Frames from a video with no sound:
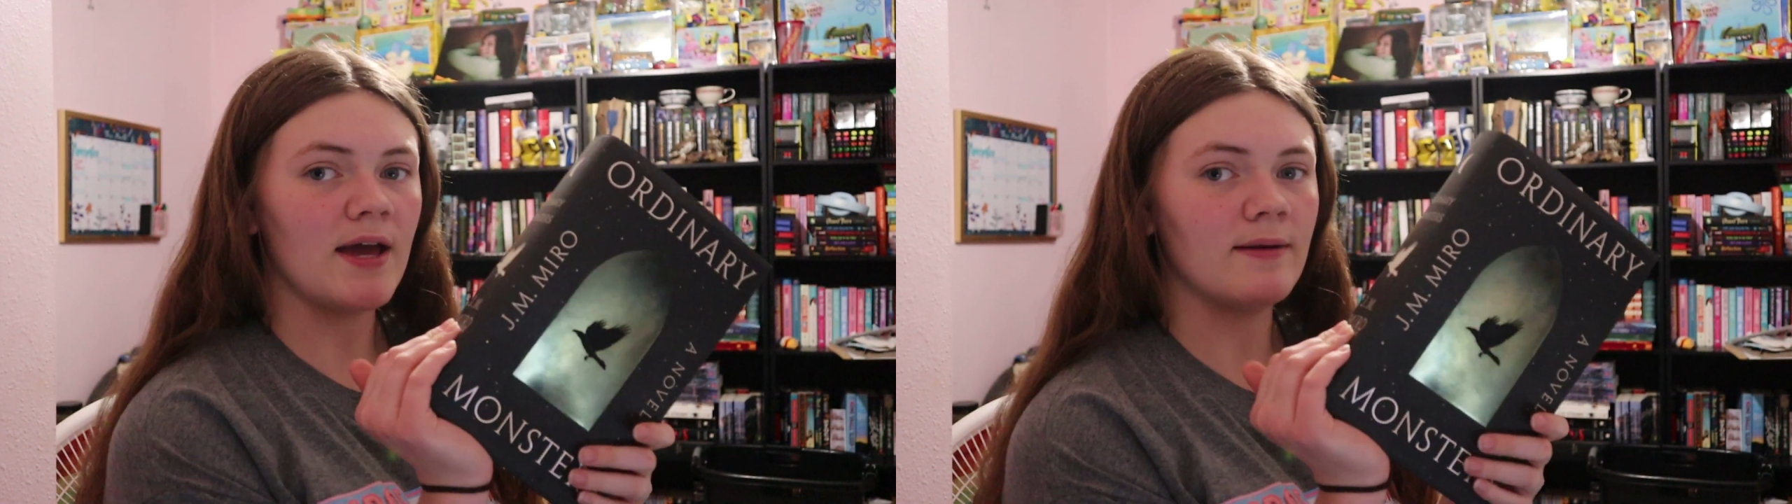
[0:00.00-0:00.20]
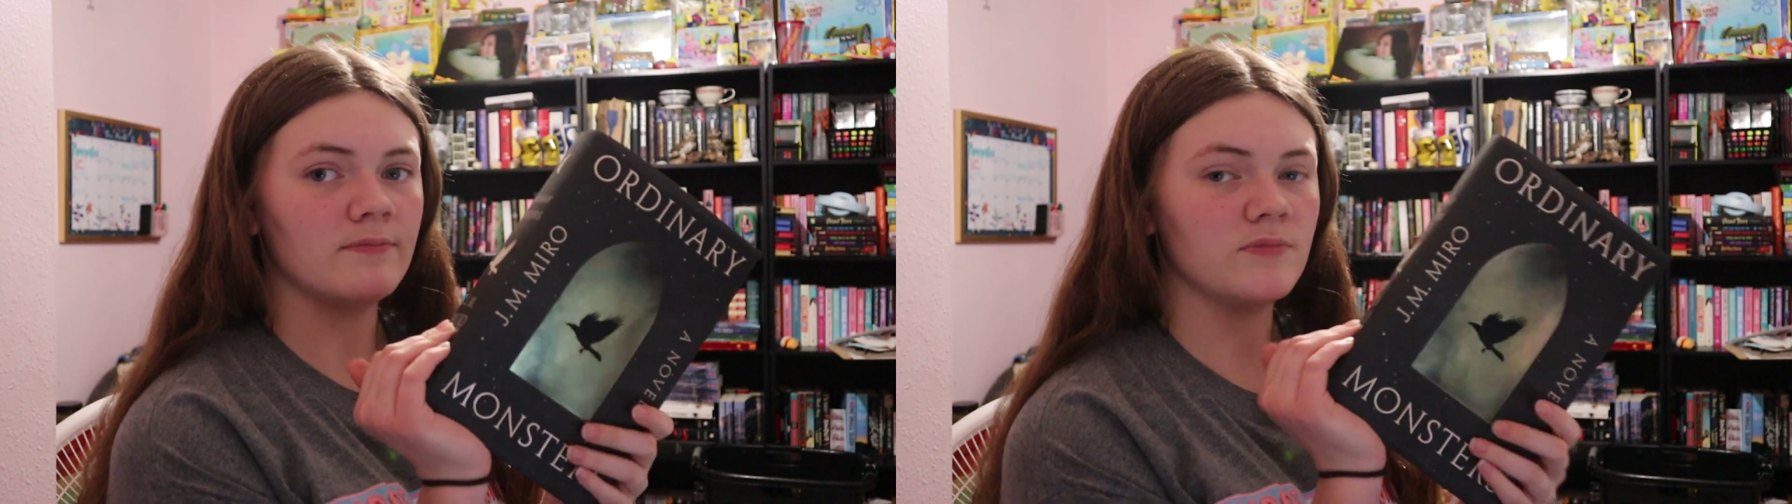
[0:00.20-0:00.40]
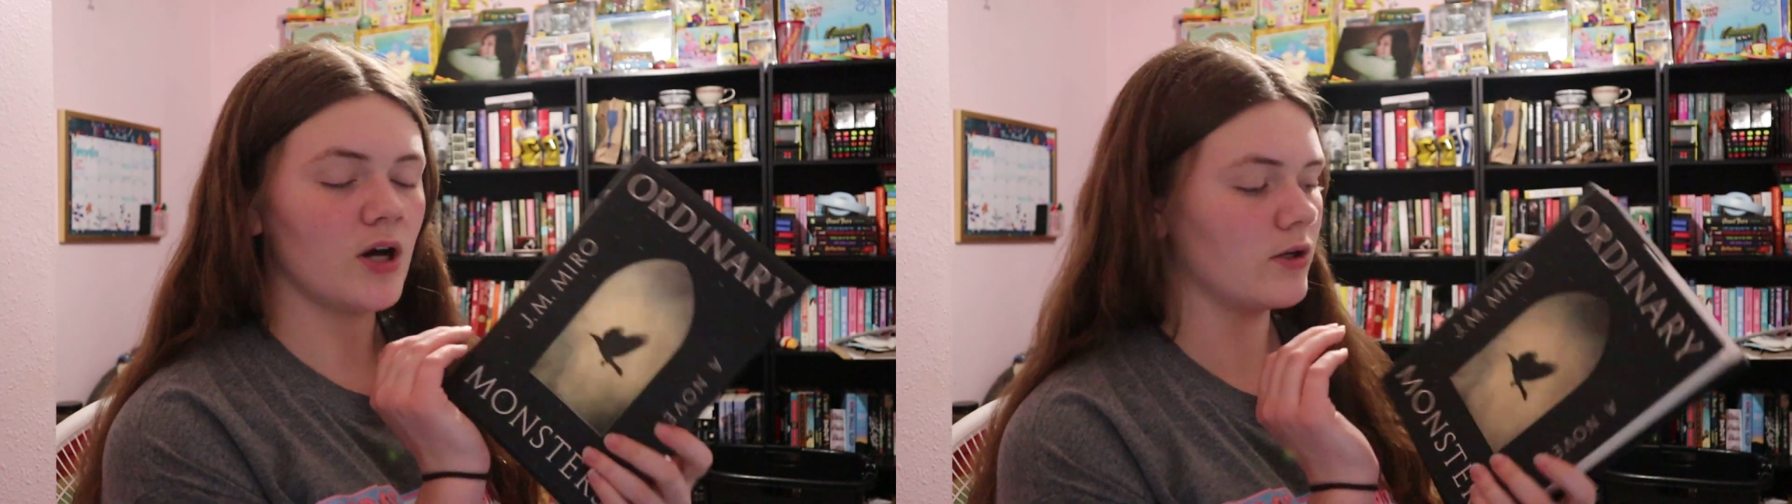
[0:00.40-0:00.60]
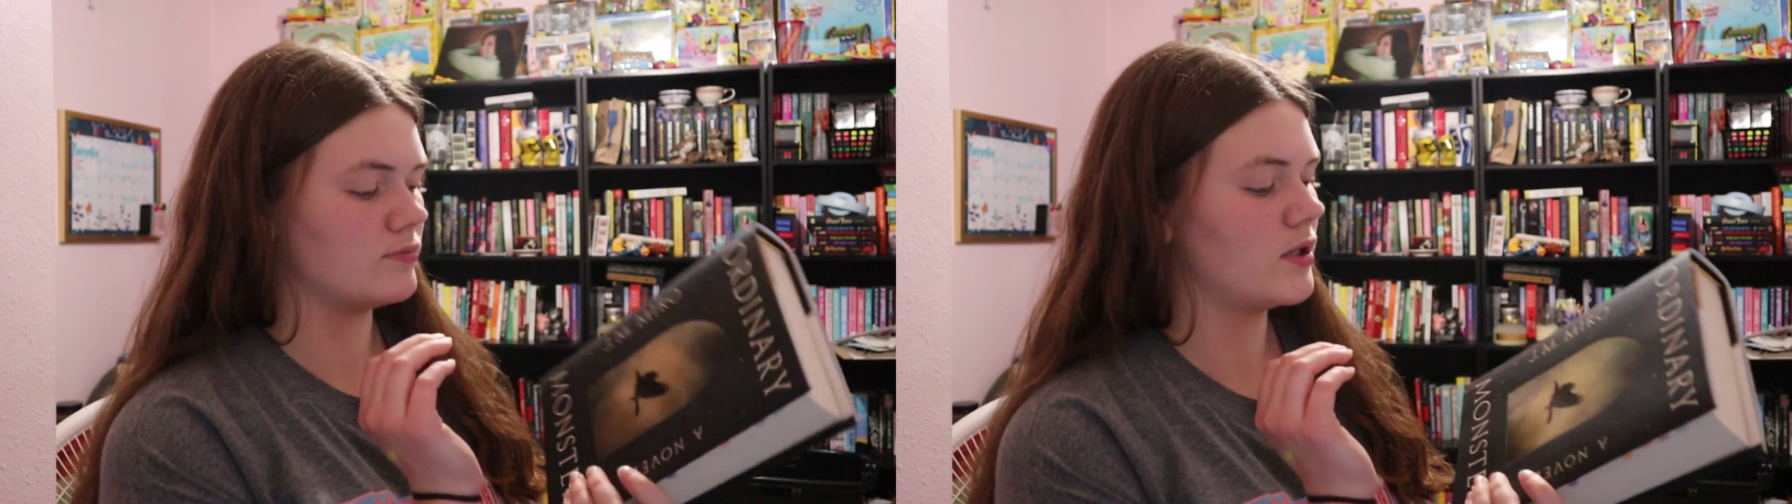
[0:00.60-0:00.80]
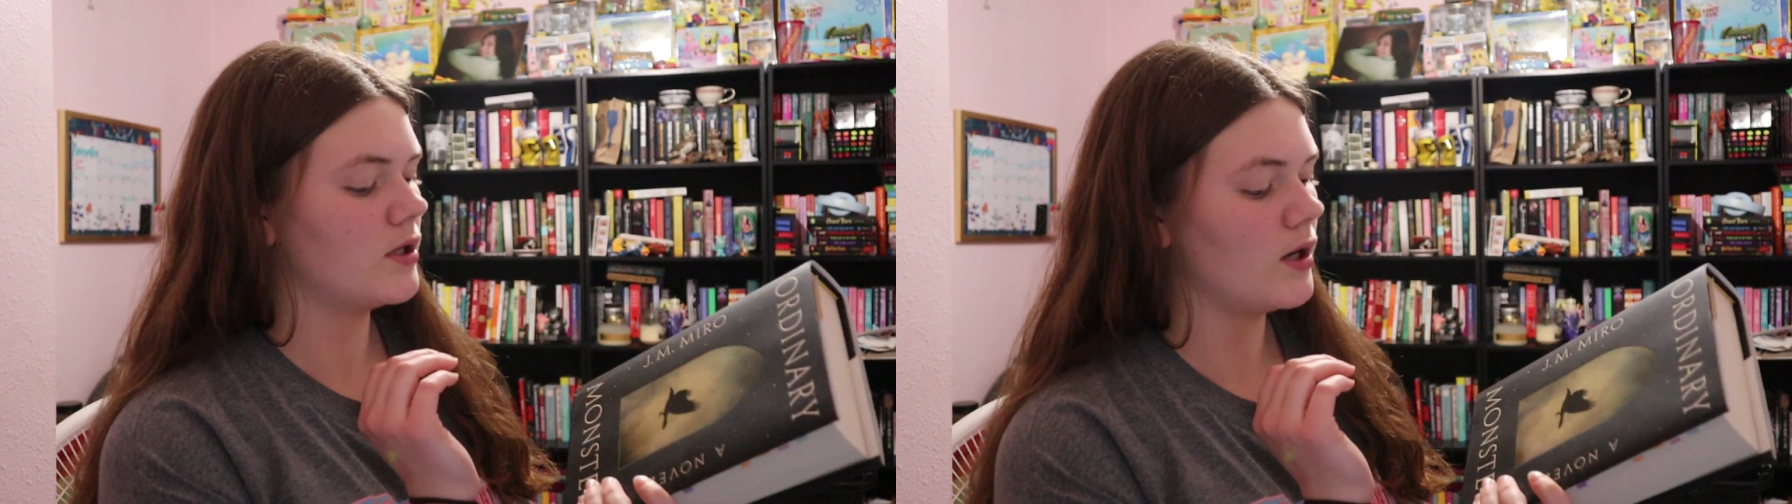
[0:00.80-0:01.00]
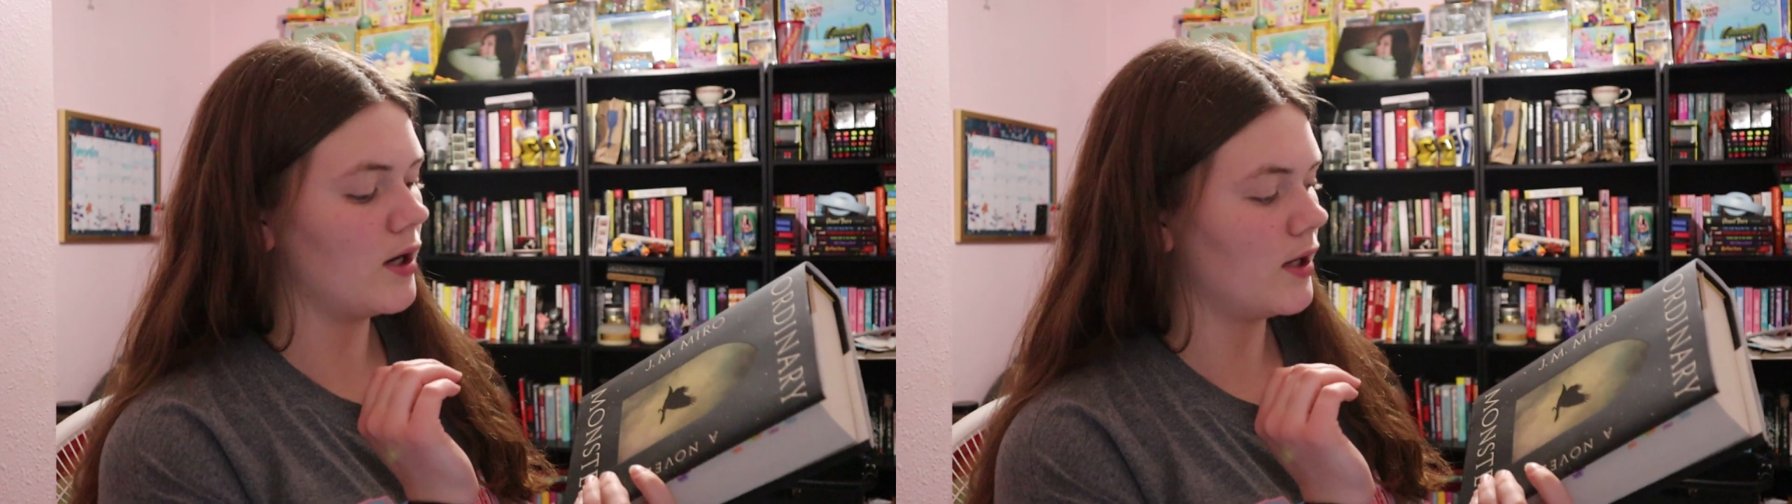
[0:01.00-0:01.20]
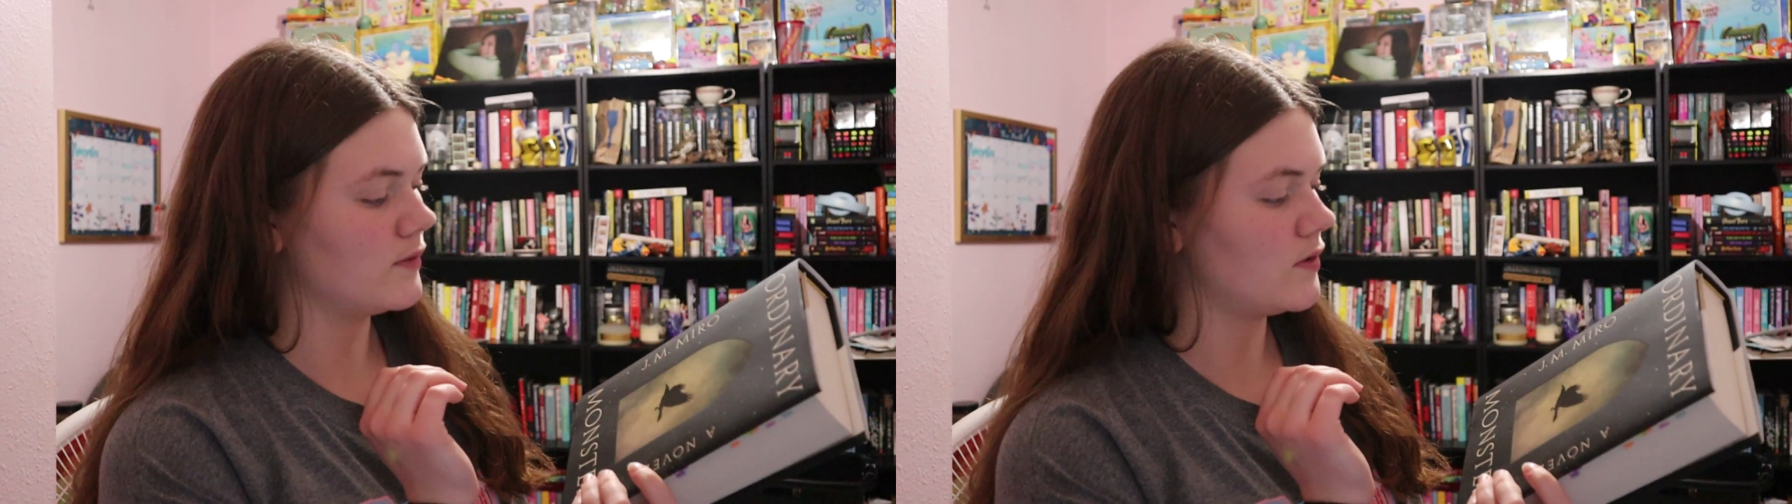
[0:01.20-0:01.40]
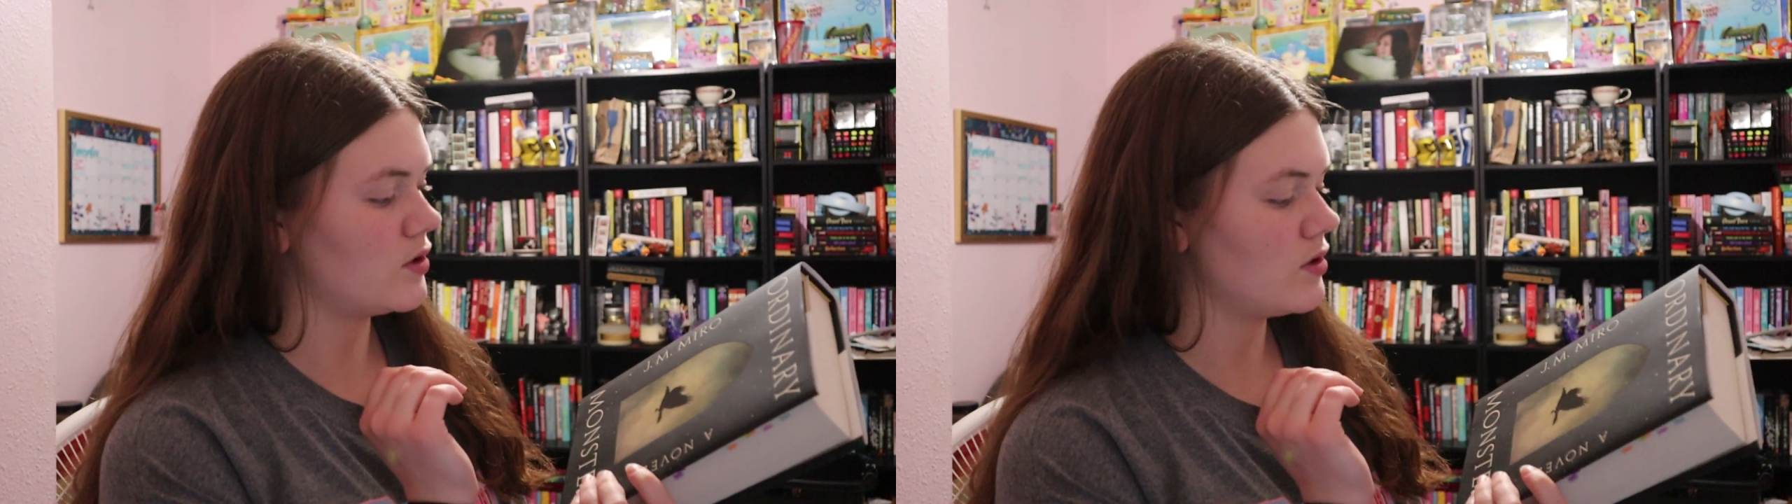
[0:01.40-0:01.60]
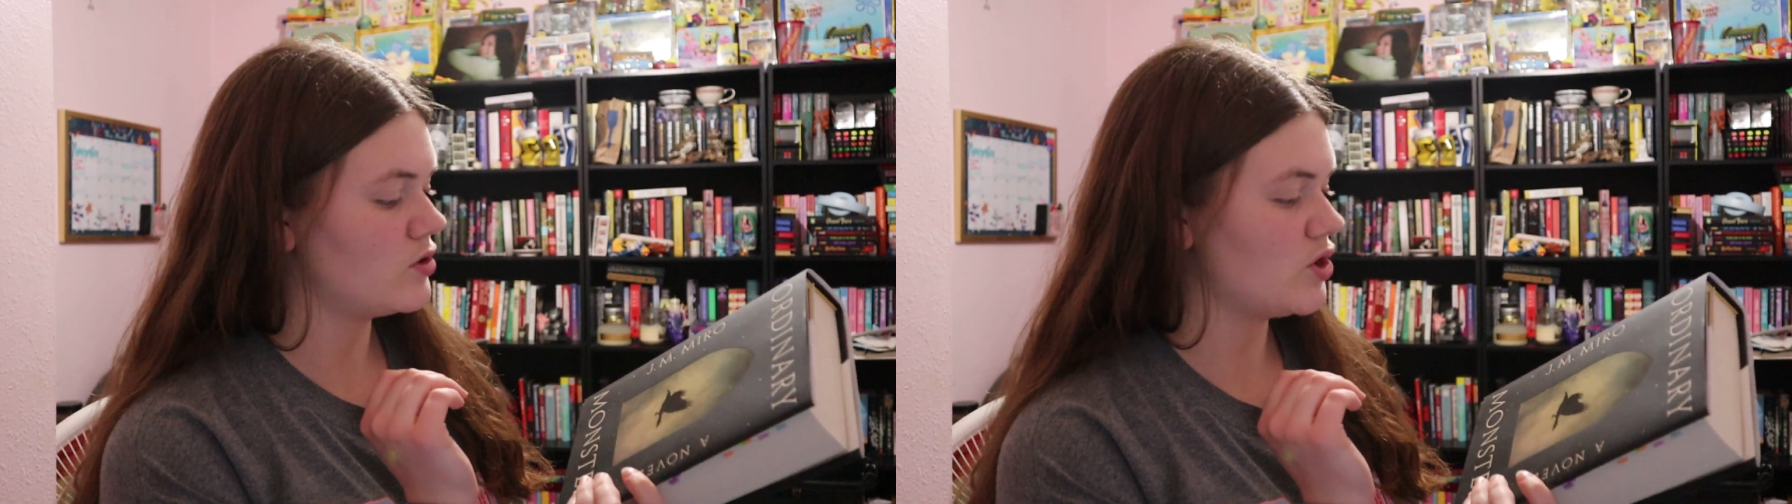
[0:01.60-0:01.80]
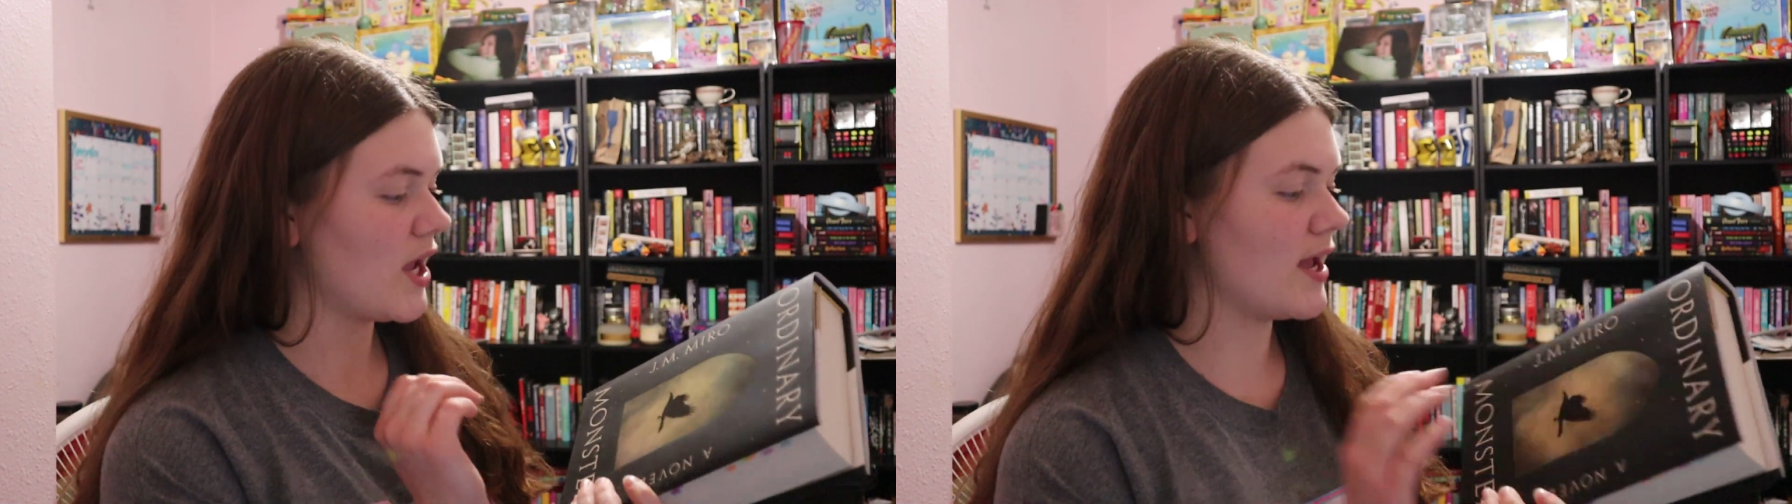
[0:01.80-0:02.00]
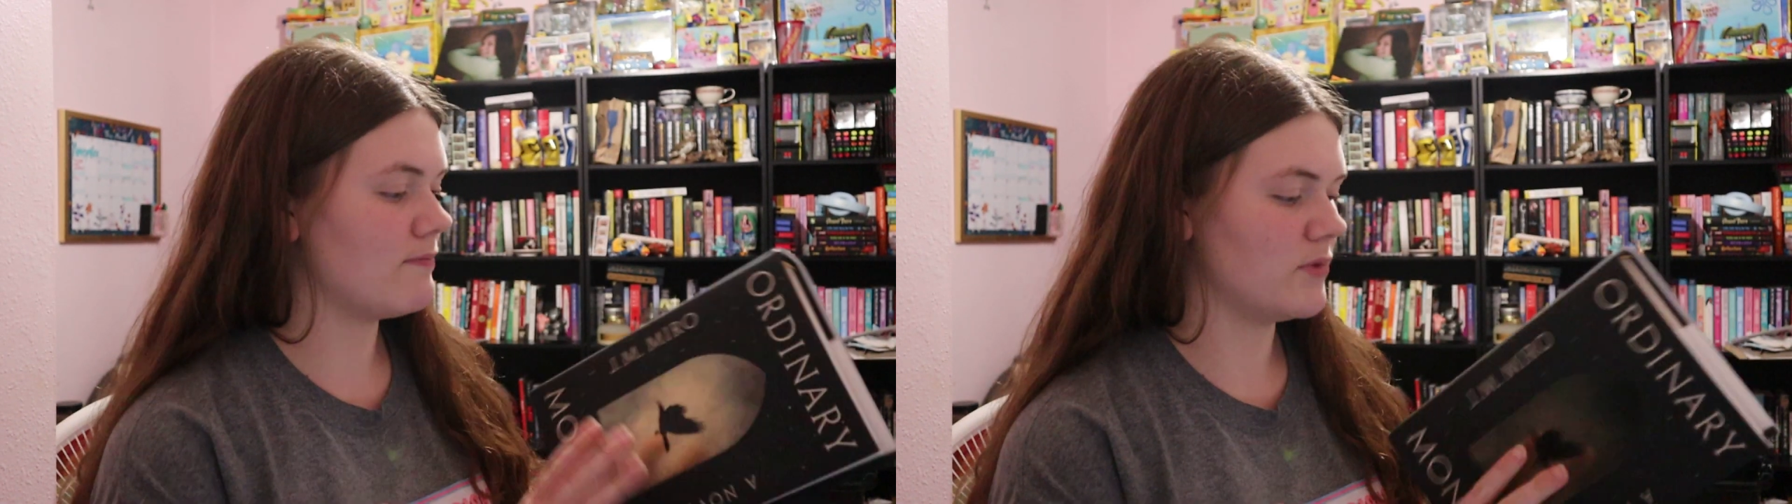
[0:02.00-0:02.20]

J.M.